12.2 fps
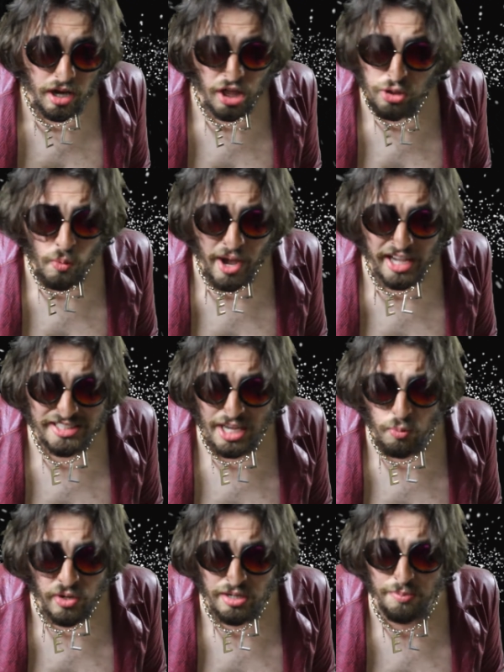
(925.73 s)
Otherwise, I
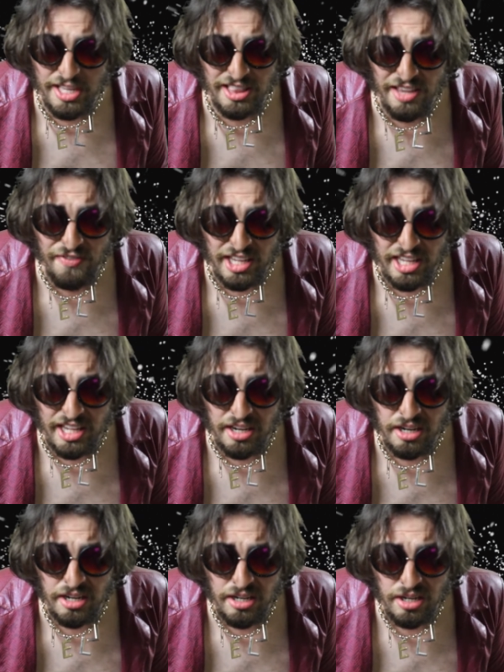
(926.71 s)
wouldn't be living.
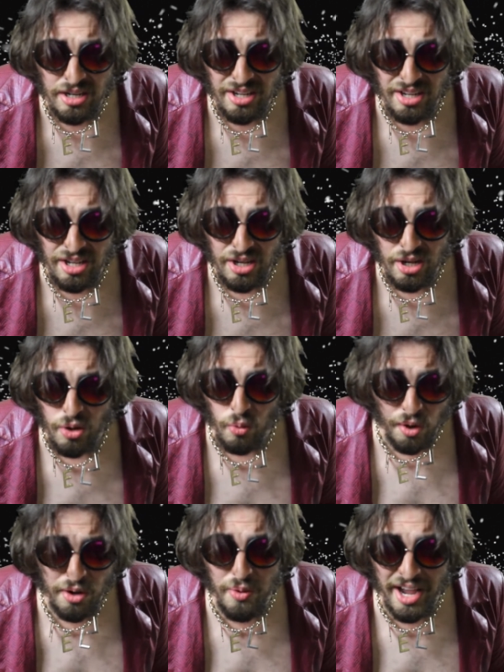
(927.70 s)

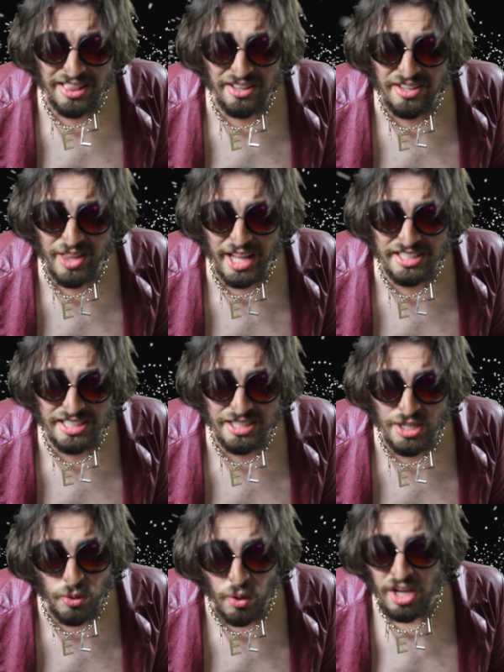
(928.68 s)
What do I look like to
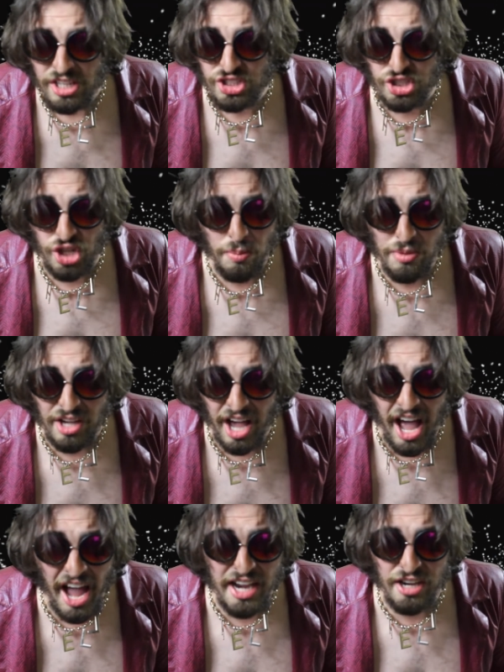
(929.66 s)
you? Some
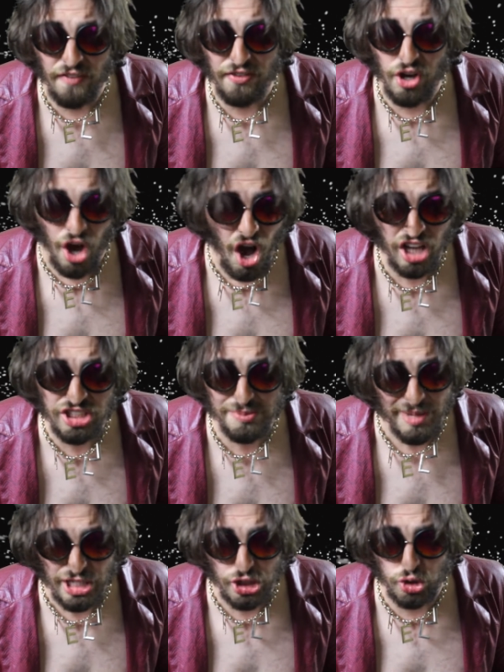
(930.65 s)
kind of
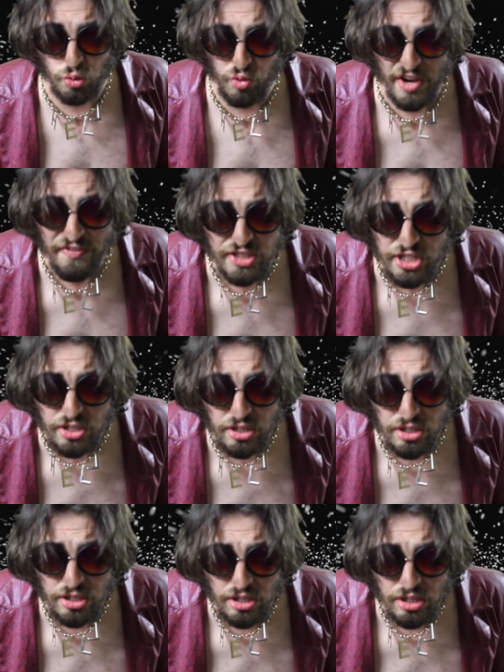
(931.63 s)
cosmic drifter?